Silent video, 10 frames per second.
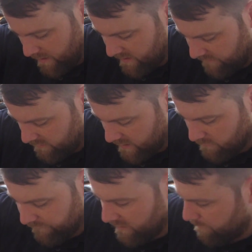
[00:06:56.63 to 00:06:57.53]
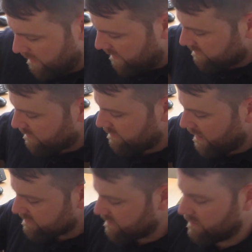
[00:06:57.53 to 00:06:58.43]
telephone cable, well 3 pairs. So
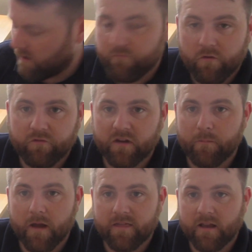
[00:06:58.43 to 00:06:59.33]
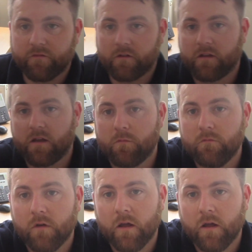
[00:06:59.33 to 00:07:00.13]
that's designed for a 3 pair telephone cable.